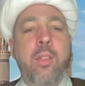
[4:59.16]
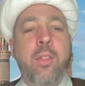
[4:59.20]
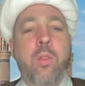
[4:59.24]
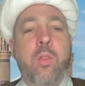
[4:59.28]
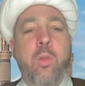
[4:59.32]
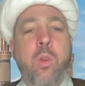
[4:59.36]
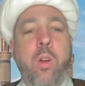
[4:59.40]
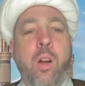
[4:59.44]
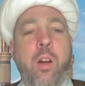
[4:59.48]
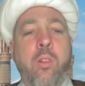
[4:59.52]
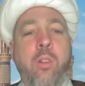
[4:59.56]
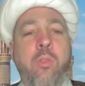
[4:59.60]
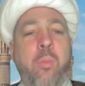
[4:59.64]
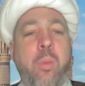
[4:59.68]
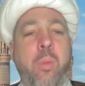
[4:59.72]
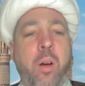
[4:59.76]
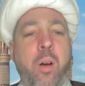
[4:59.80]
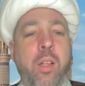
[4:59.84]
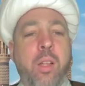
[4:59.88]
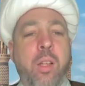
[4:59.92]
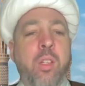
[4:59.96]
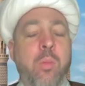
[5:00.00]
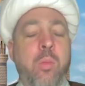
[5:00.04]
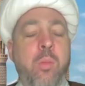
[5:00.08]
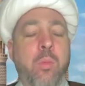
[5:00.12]
israf
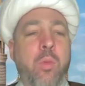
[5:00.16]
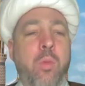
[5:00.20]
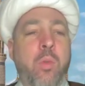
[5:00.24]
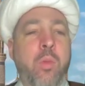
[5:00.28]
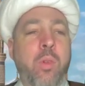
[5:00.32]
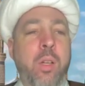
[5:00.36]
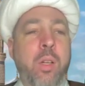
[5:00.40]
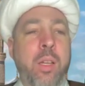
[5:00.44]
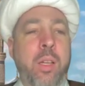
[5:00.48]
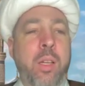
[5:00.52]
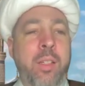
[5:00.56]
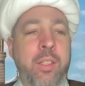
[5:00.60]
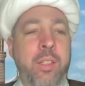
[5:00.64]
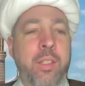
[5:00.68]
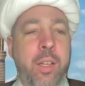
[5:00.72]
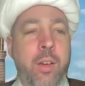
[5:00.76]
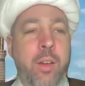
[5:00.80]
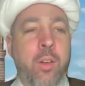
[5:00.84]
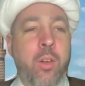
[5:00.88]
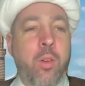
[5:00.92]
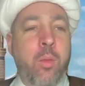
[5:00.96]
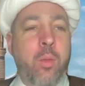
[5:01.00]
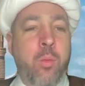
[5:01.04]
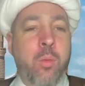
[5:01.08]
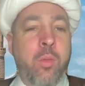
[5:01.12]
possible in
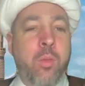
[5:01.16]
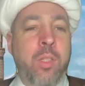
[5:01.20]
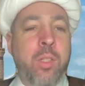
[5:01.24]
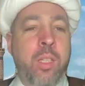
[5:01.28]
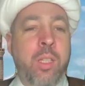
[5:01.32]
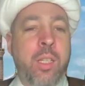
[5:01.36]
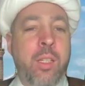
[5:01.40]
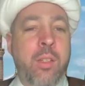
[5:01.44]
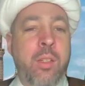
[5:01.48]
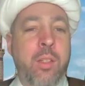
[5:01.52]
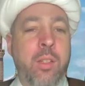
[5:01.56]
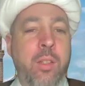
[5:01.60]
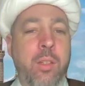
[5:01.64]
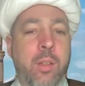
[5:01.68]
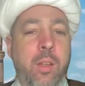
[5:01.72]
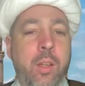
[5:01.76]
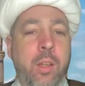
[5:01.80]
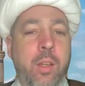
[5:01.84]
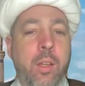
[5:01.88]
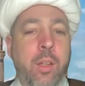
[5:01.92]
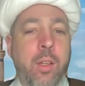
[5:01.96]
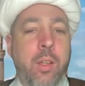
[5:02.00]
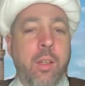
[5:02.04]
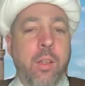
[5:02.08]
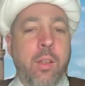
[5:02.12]
charitable deeds?
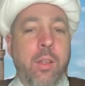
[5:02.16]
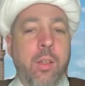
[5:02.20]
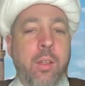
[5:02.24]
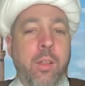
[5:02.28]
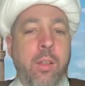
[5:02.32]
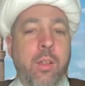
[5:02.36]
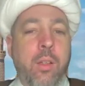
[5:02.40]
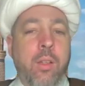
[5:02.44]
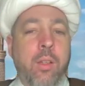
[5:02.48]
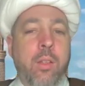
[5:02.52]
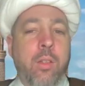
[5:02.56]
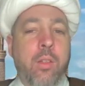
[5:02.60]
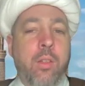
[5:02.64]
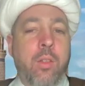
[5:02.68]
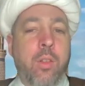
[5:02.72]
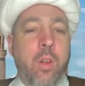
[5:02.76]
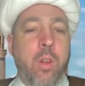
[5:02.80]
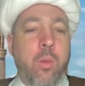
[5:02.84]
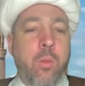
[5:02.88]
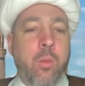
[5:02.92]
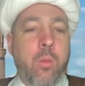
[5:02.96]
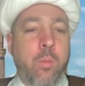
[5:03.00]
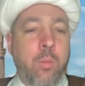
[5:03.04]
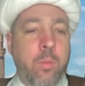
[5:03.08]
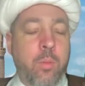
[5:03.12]

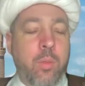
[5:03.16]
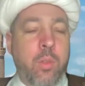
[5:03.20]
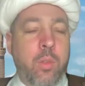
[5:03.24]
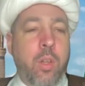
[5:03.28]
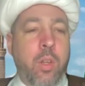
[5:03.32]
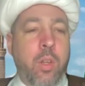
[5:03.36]
Some